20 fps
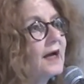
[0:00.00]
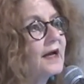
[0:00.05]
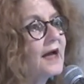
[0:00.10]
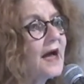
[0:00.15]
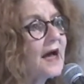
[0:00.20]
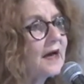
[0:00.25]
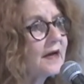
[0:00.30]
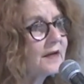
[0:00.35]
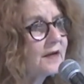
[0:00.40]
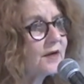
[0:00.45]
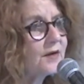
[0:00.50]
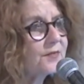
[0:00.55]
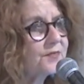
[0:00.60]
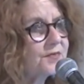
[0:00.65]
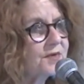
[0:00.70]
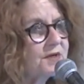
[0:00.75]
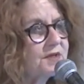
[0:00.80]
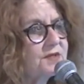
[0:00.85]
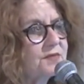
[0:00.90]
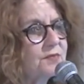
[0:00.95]
got up
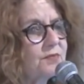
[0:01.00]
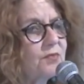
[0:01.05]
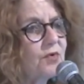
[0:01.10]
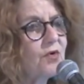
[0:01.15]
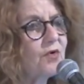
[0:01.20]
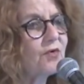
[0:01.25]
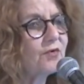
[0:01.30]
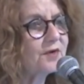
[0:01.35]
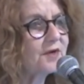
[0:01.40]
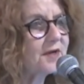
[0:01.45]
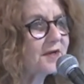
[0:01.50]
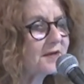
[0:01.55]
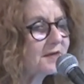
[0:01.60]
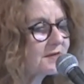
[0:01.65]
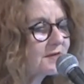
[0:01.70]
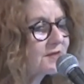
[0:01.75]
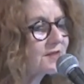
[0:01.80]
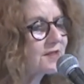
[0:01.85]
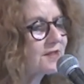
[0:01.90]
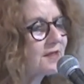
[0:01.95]
this
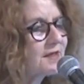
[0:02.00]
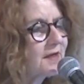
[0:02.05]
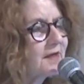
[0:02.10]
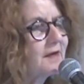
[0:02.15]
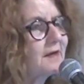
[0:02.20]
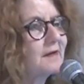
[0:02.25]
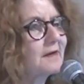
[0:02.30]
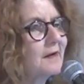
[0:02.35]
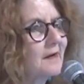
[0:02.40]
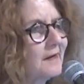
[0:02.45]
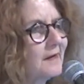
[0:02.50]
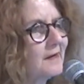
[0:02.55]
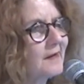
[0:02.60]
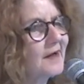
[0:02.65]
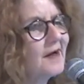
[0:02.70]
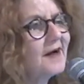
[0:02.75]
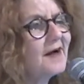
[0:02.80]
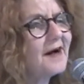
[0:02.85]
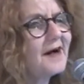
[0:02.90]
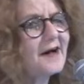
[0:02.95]
morning singing,
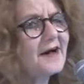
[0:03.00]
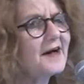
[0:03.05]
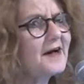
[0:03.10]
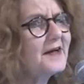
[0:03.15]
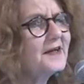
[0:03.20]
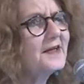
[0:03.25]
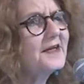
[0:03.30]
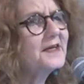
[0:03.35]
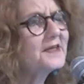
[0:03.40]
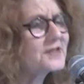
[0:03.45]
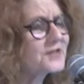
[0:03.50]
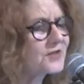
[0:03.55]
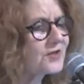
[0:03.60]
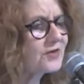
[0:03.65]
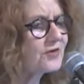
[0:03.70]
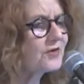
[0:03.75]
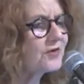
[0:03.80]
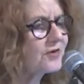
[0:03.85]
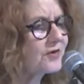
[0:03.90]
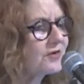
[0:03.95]
God is
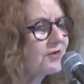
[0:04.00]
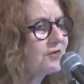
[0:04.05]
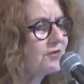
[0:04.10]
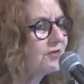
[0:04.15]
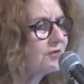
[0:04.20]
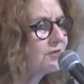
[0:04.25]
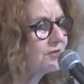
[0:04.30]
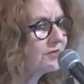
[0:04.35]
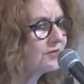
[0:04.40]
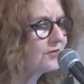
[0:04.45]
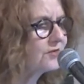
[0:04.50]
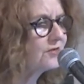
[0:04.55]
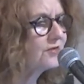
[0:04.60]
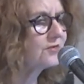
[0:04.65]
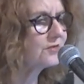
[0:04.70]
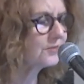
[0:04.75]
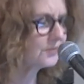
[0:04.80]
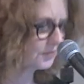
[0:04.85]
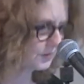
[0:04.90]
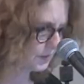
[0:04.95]
so
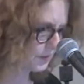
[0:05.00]
good.